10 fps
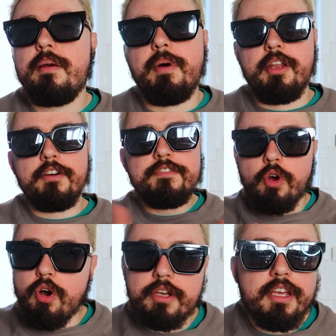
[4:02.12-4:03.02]
But enough
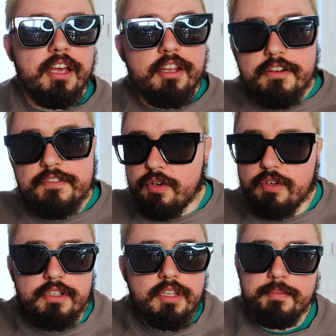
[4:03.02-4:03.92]
talk.
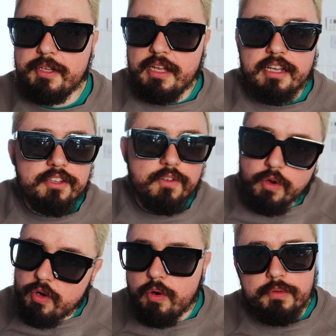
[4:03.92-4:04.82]
I mean, I could
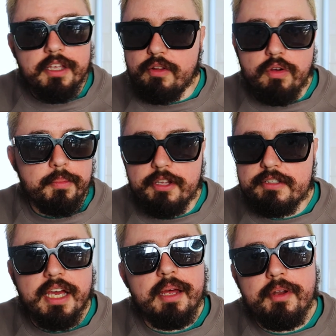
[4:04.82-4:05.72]
talk all day long about
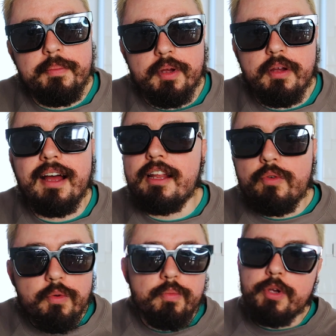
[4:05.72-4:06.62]
this camera, but I
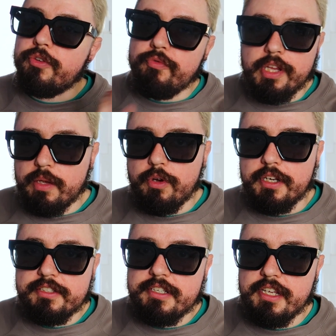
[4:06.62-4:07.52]
know what you really want
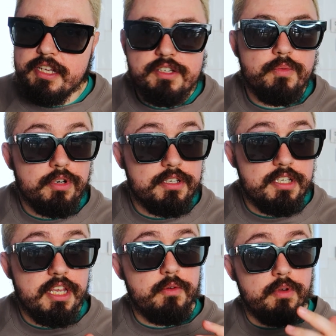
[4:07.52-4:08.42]
to see is you want to
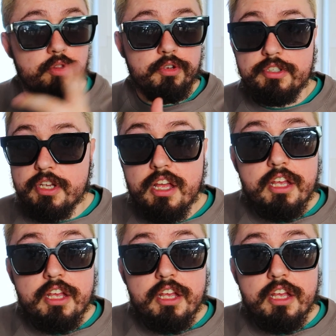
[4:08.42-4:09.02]
see how it looks.